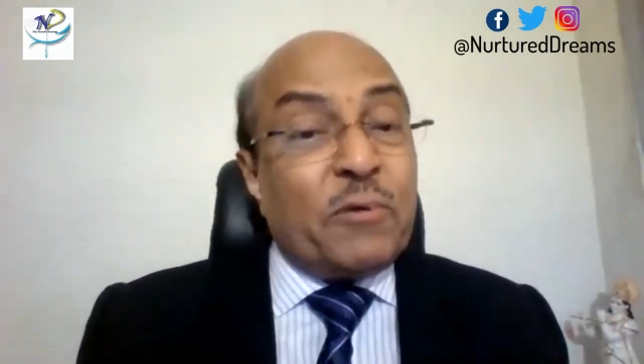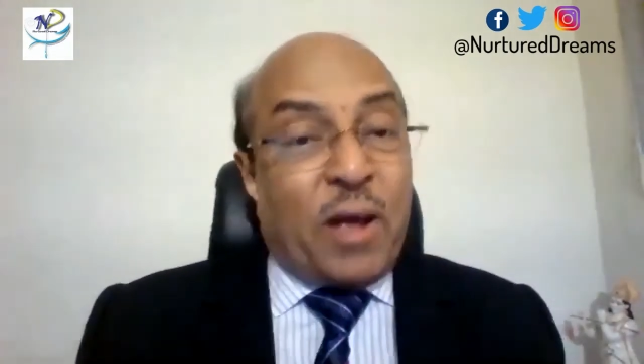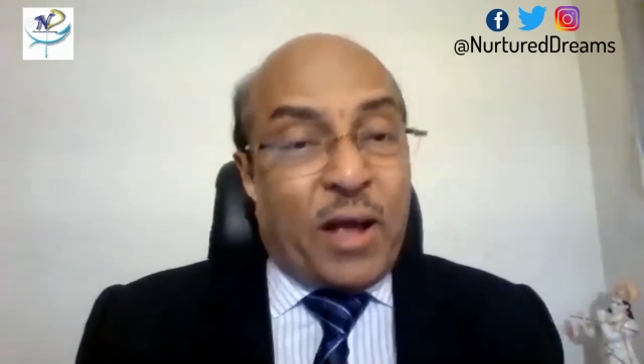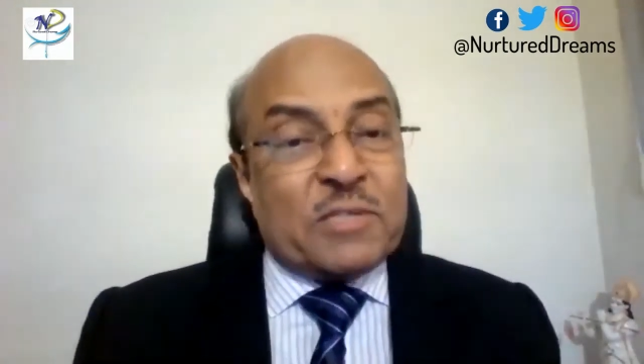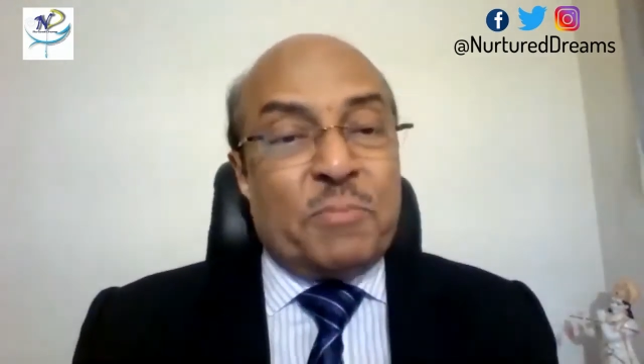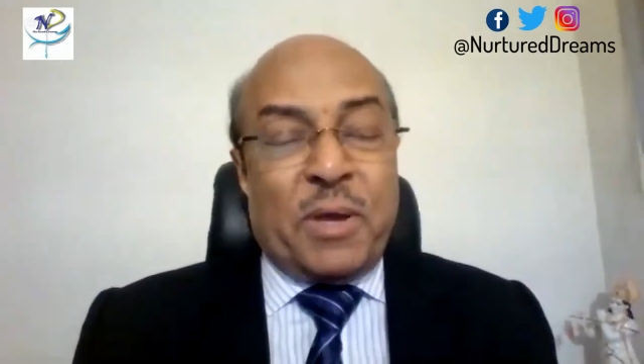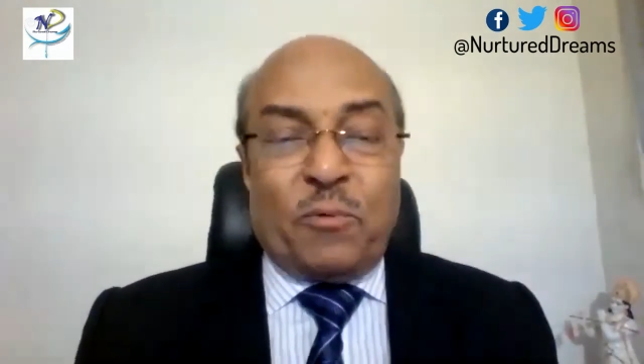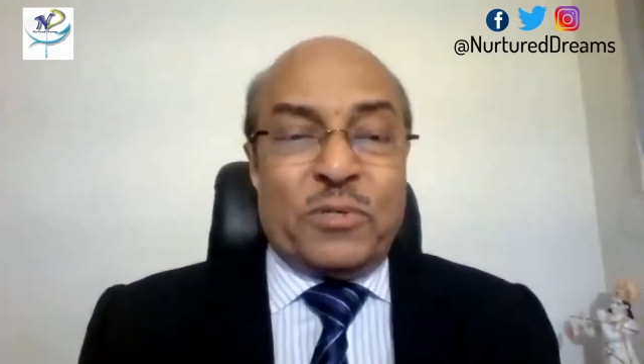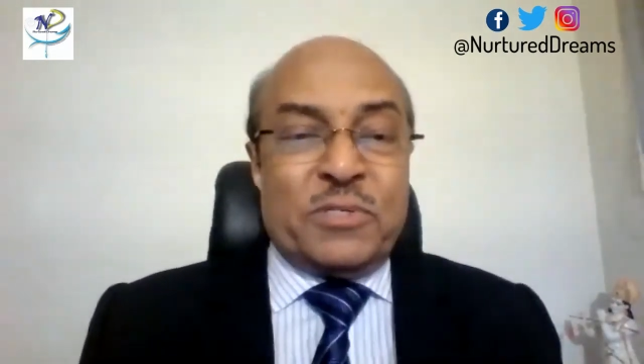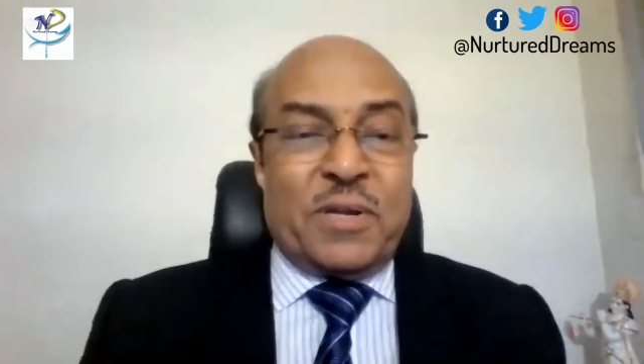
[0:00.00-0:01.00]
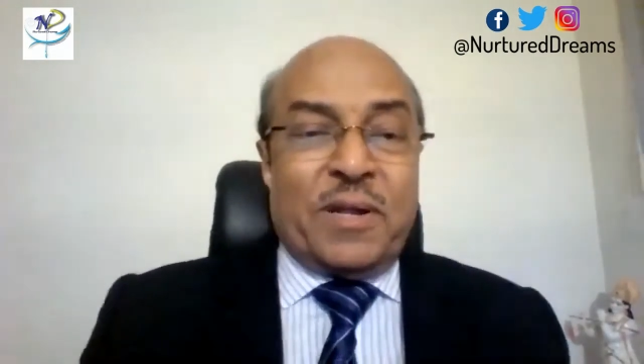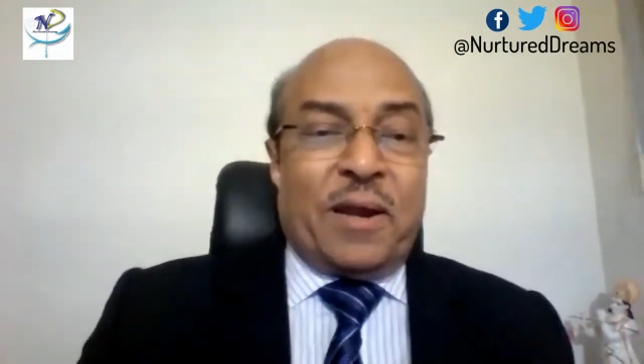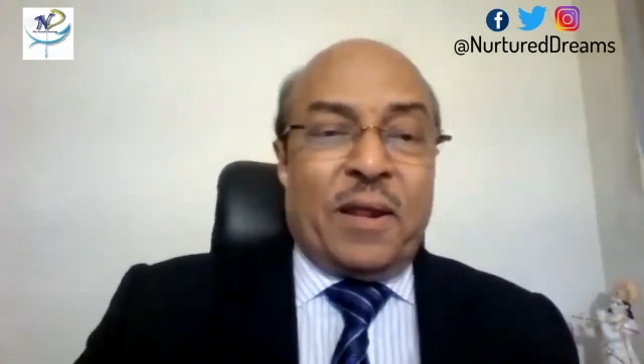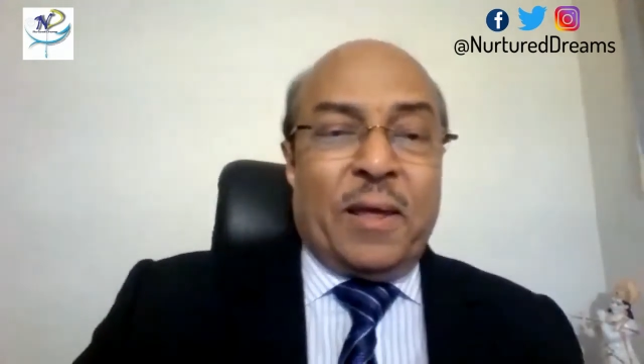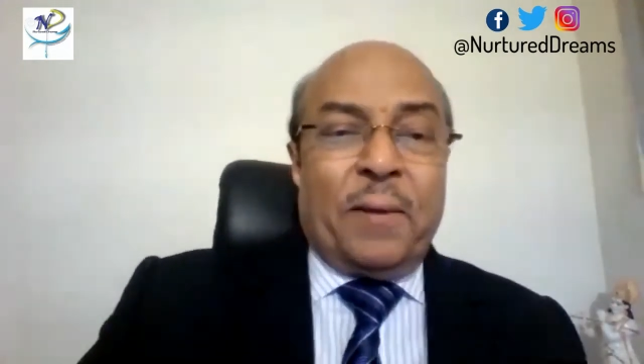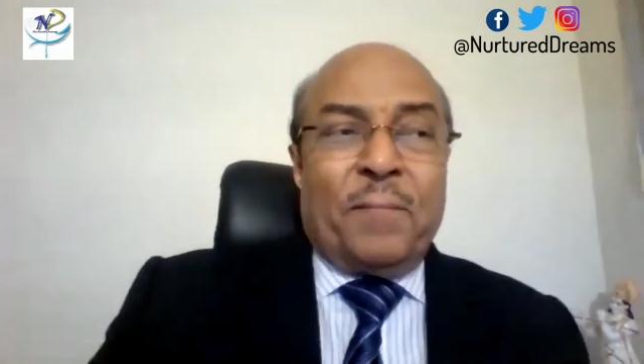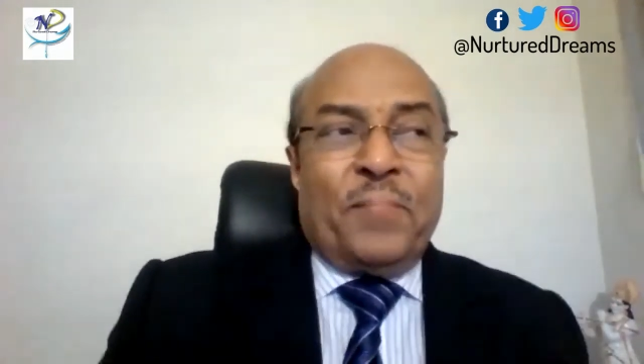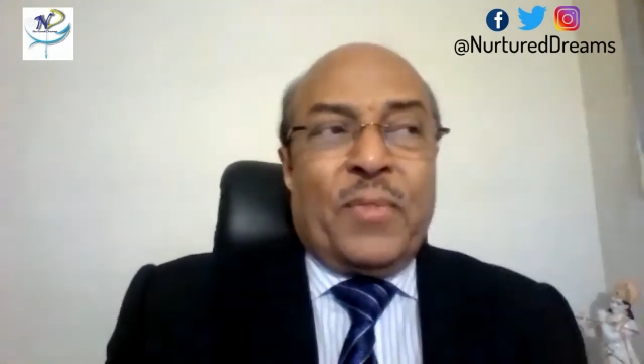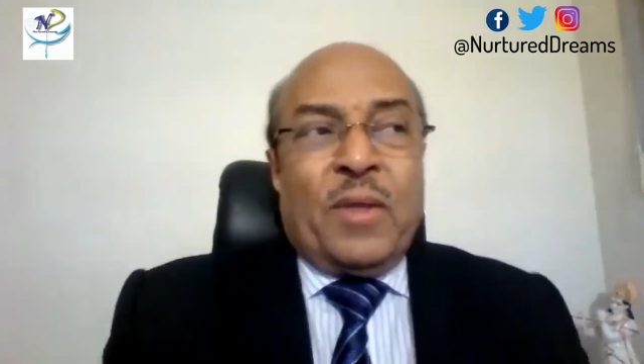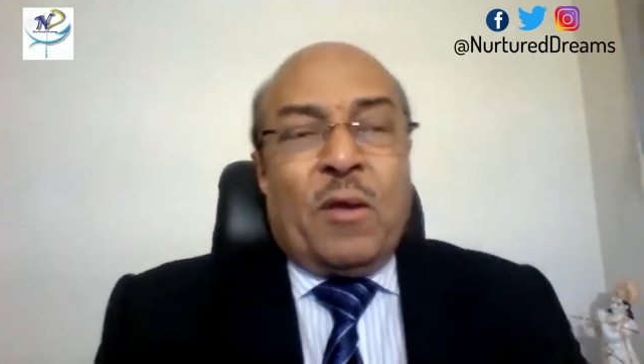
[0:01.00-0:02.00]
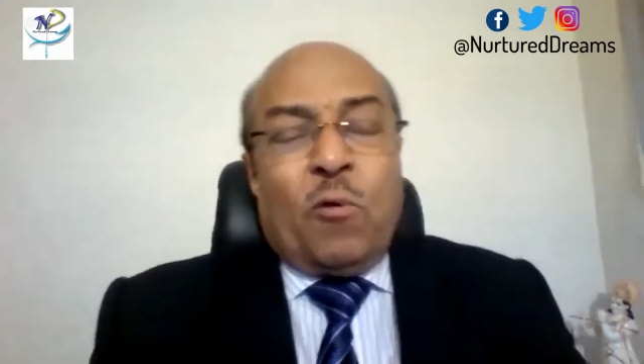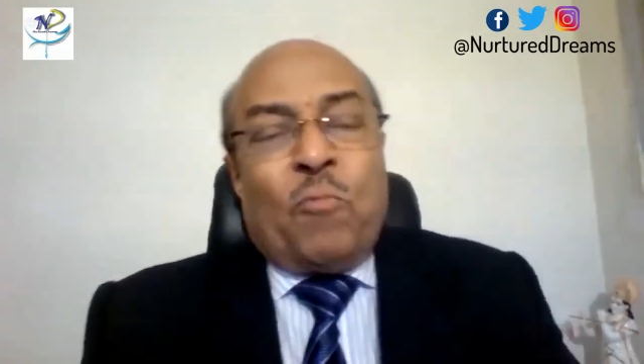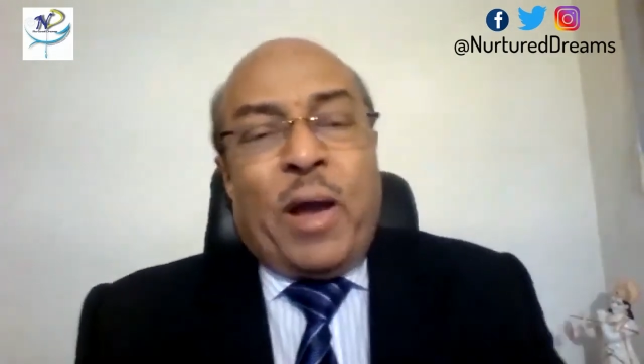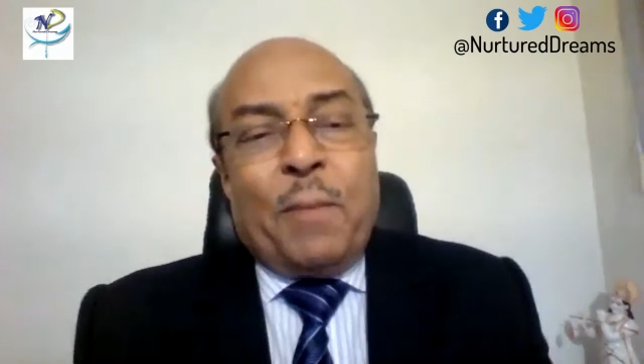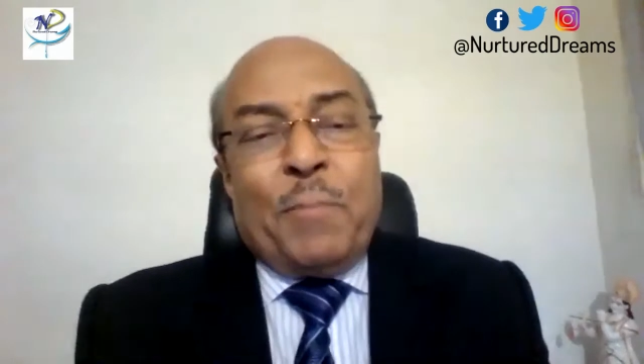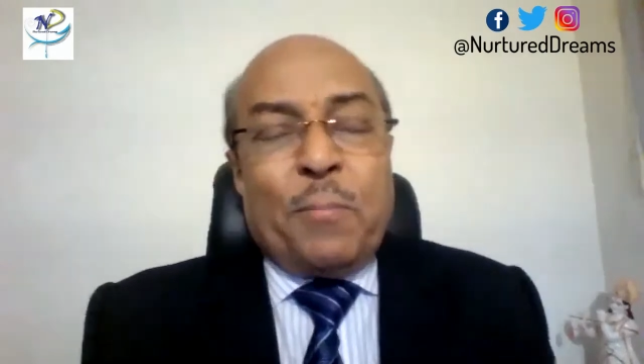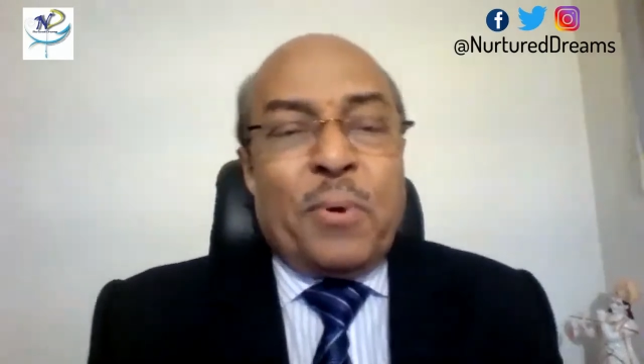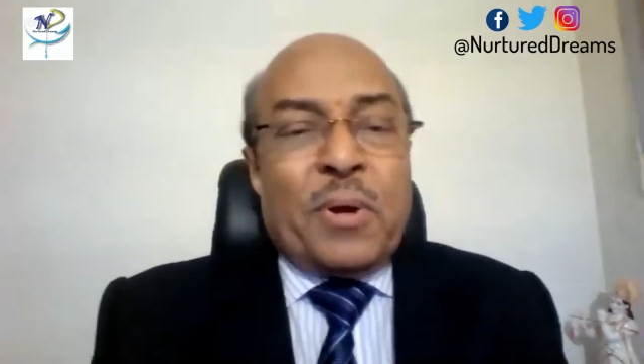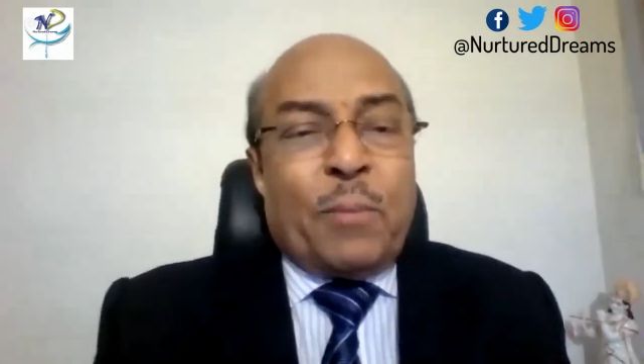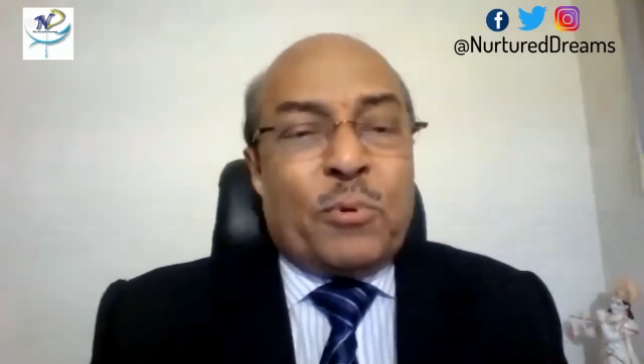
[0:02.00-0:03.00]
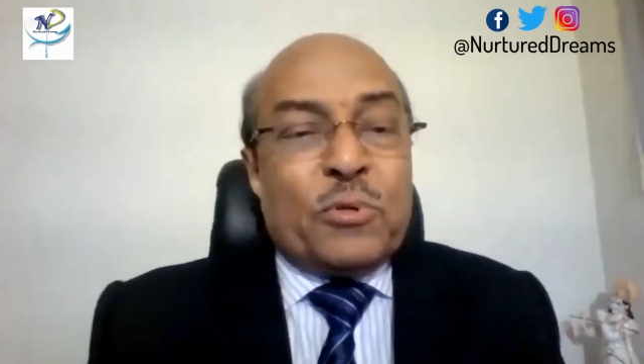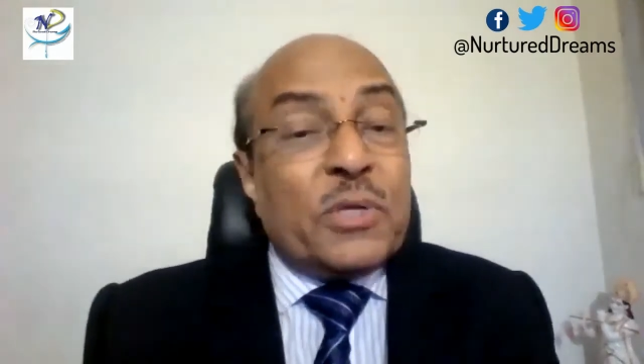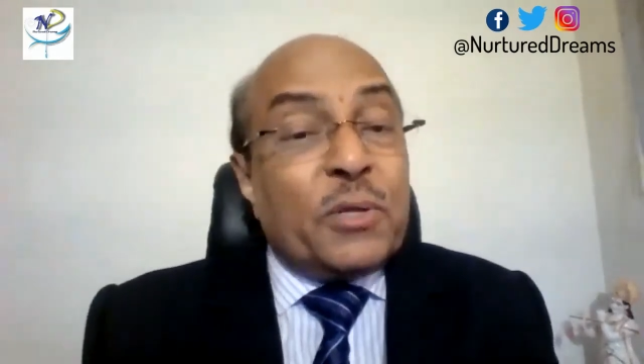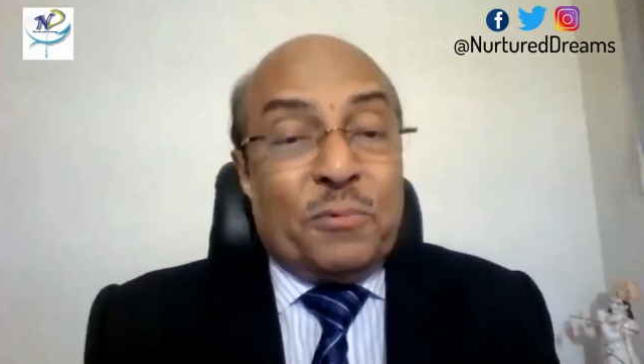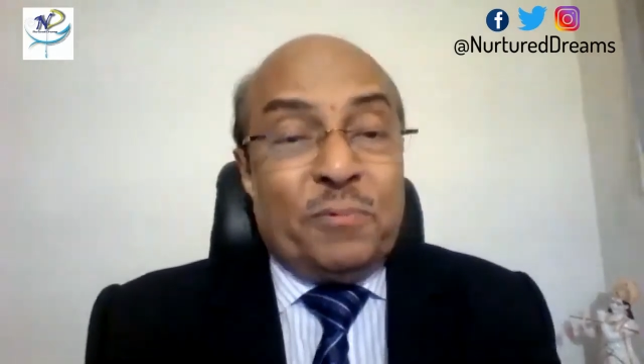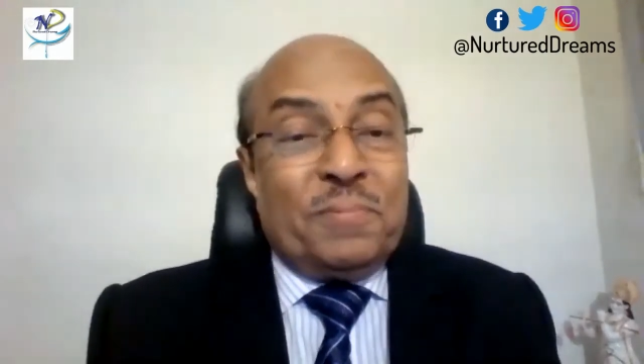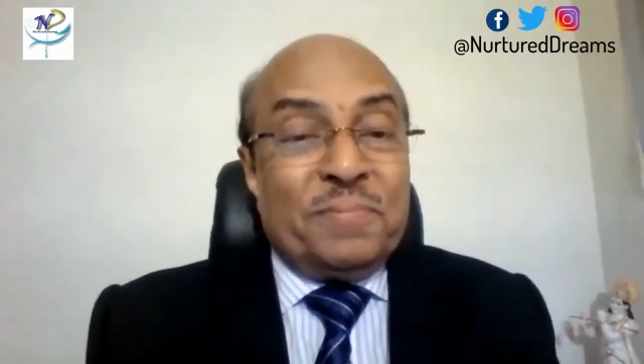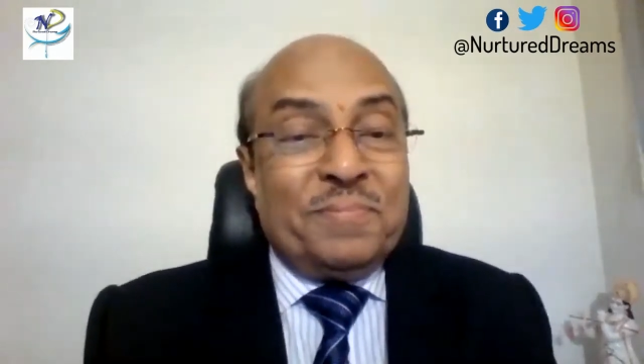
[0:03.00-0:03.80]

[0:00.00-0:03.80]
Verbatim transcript: you asked me a question earlier. Why people come to see you?